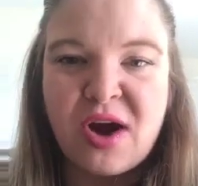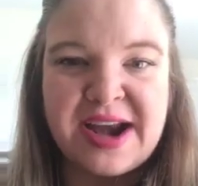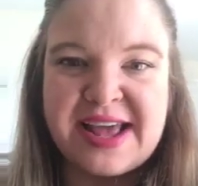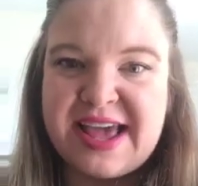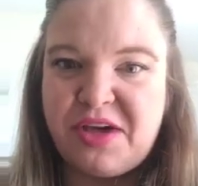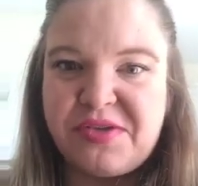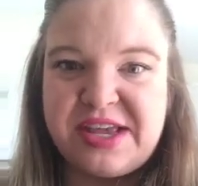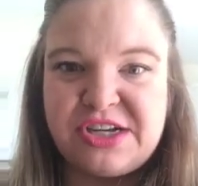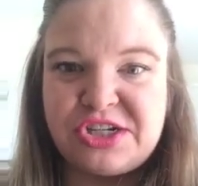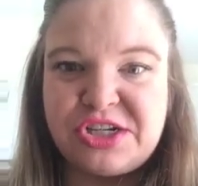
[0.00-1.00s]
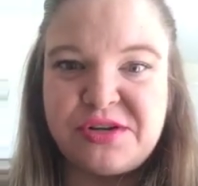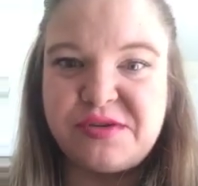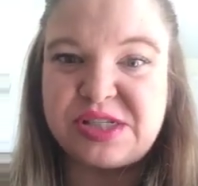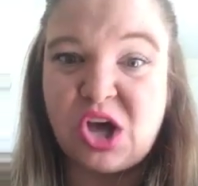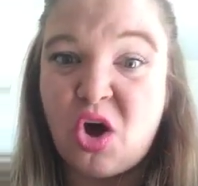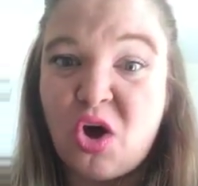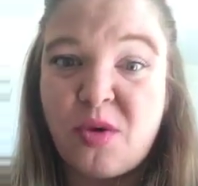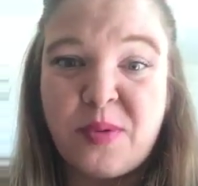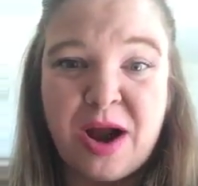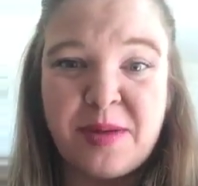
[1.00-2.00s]
chronic health issues,
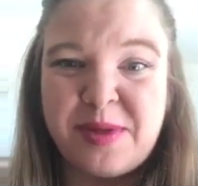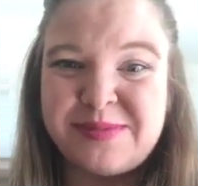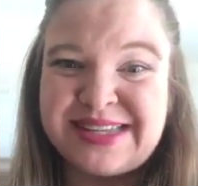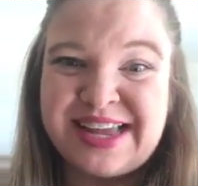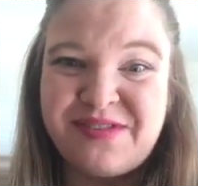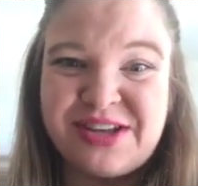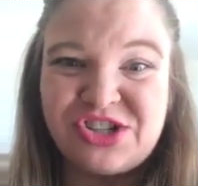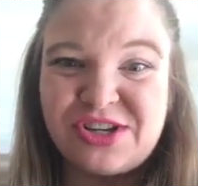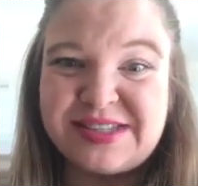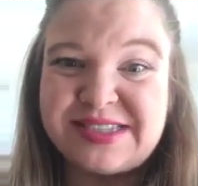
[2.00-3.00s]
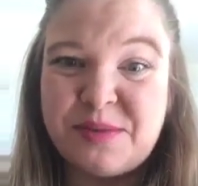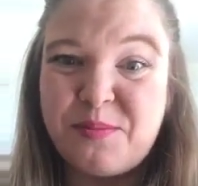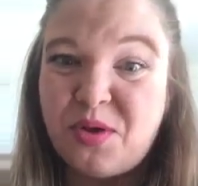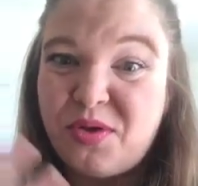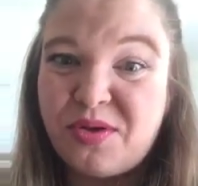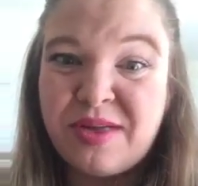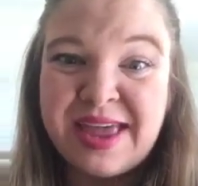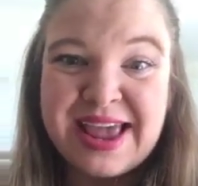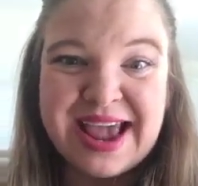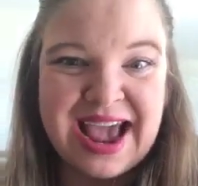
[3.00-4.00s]
all problems, even just simple
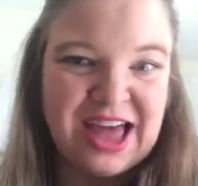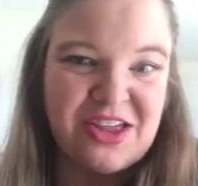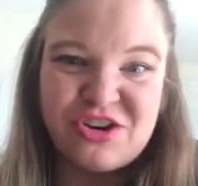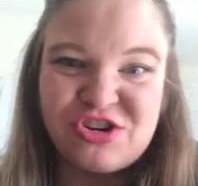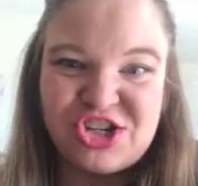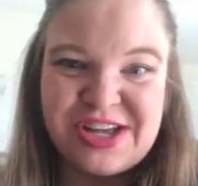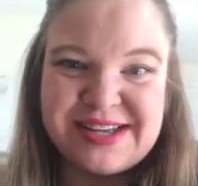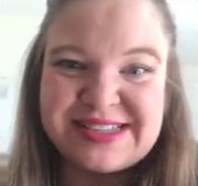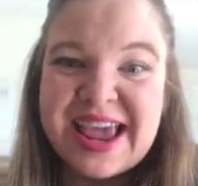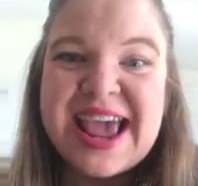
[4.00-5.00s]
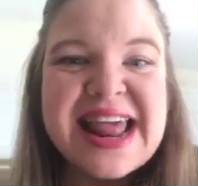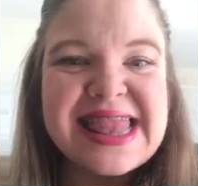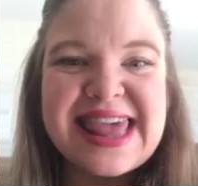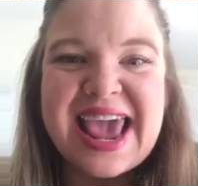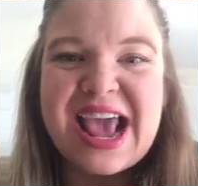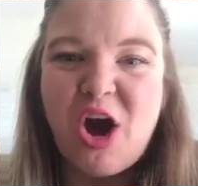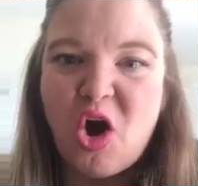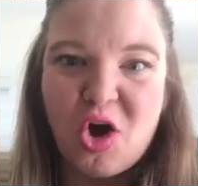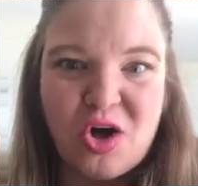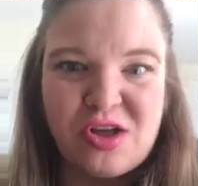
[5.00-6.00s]
allergies, they
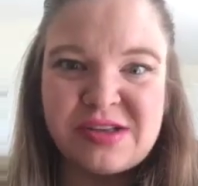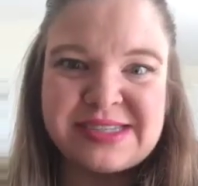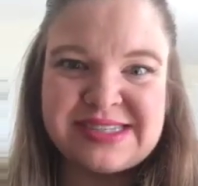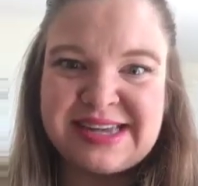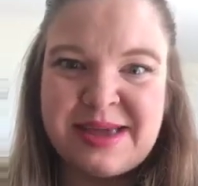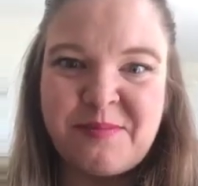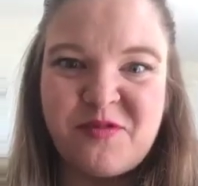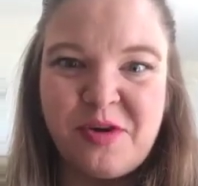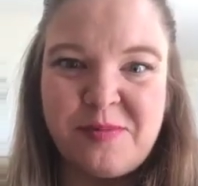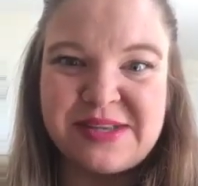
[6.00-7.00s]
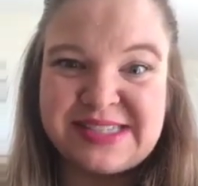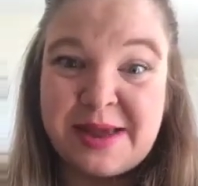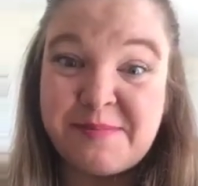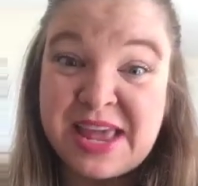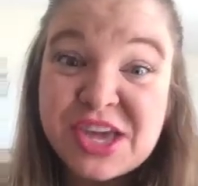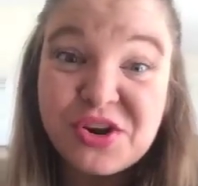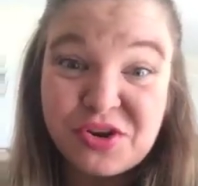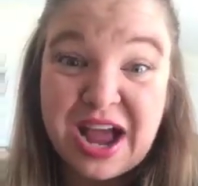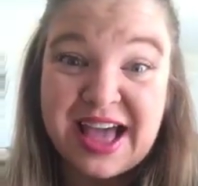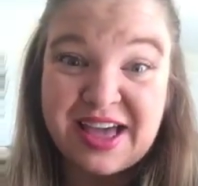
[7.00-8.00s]
all stem from the same thing,
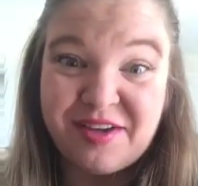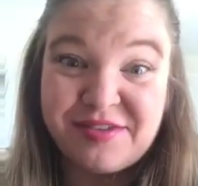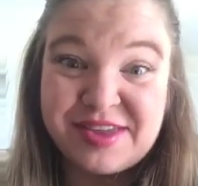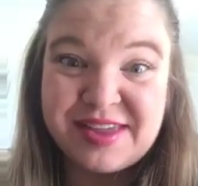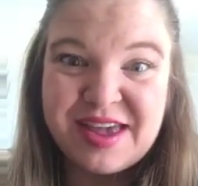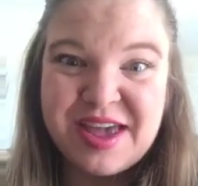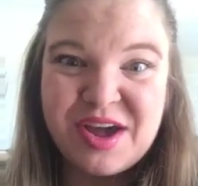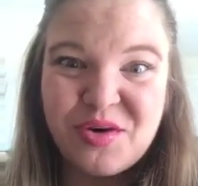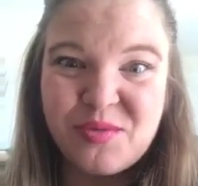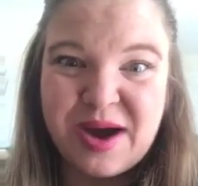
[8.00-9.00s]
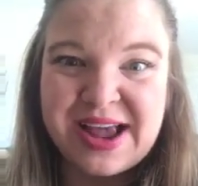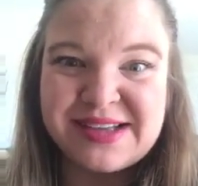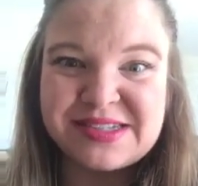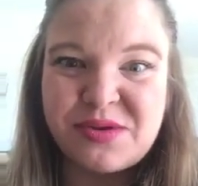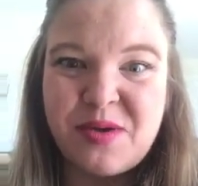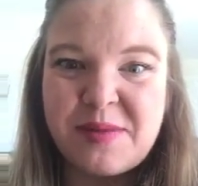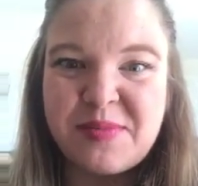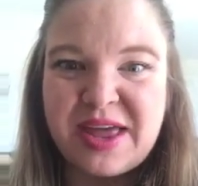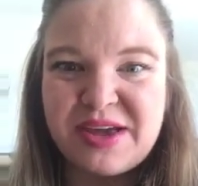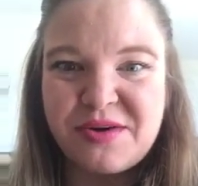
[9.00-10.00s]
your gut health, right? So
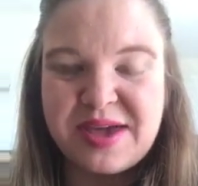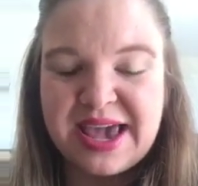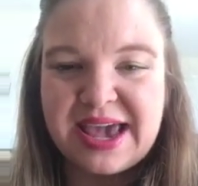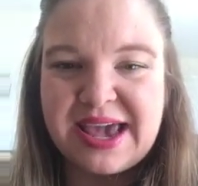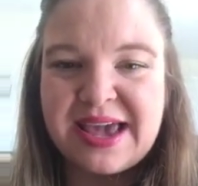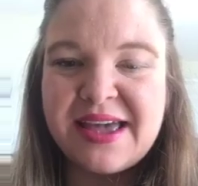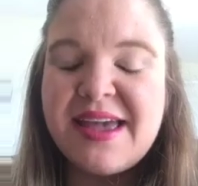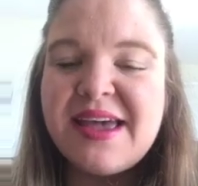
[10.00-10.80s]
I'm like, okay,